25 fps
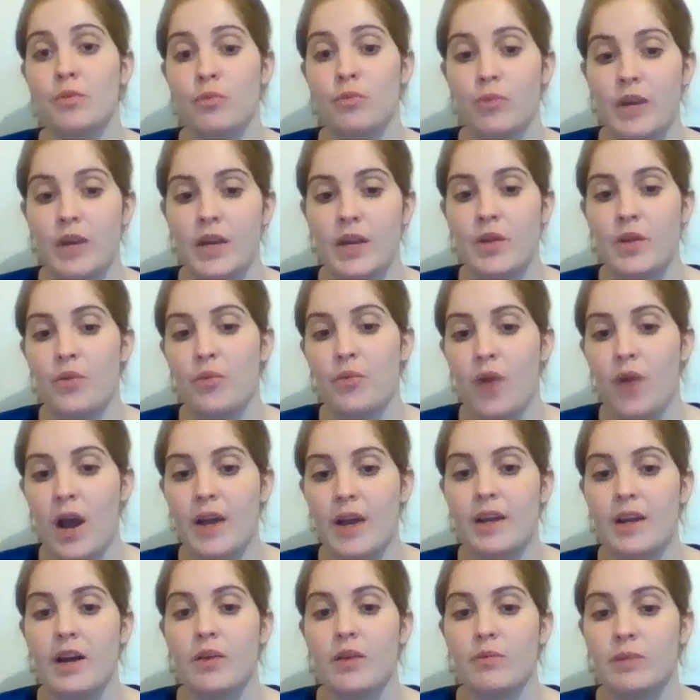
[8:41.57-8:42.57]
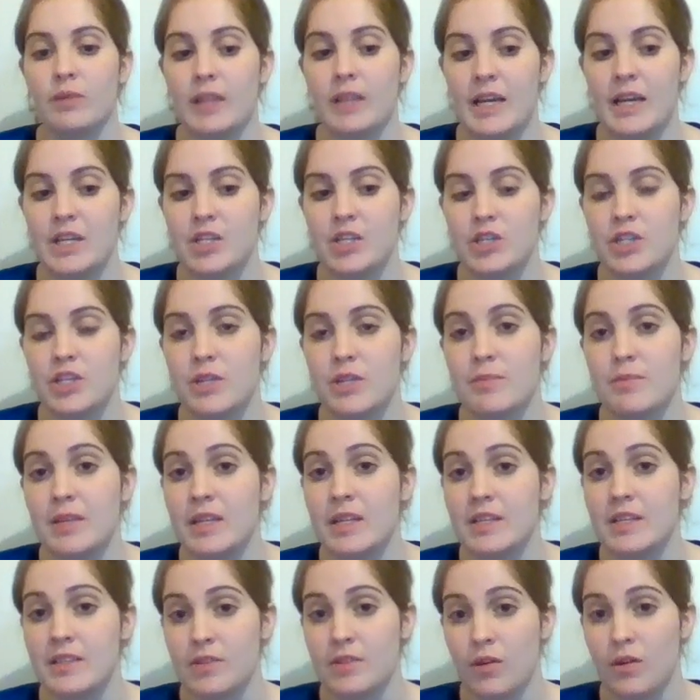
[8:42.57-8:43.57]
reader-writer relationship in
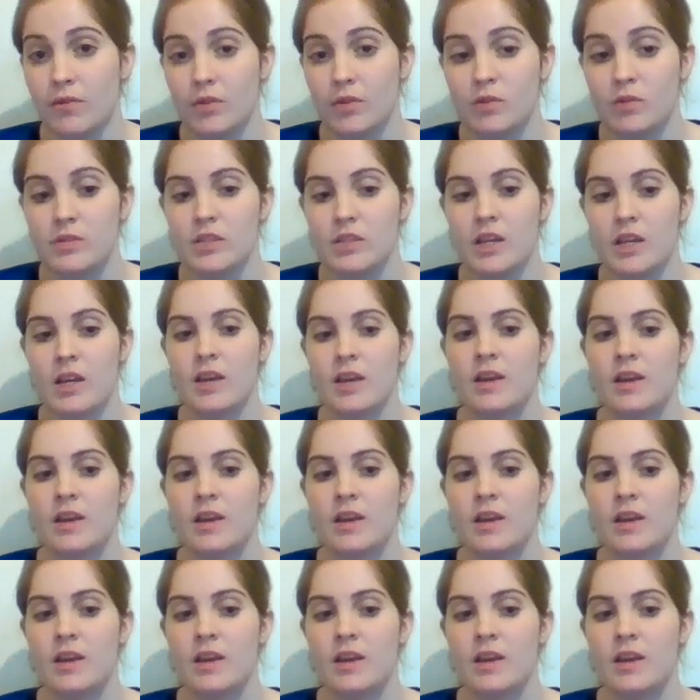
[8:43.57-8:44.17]
his novels,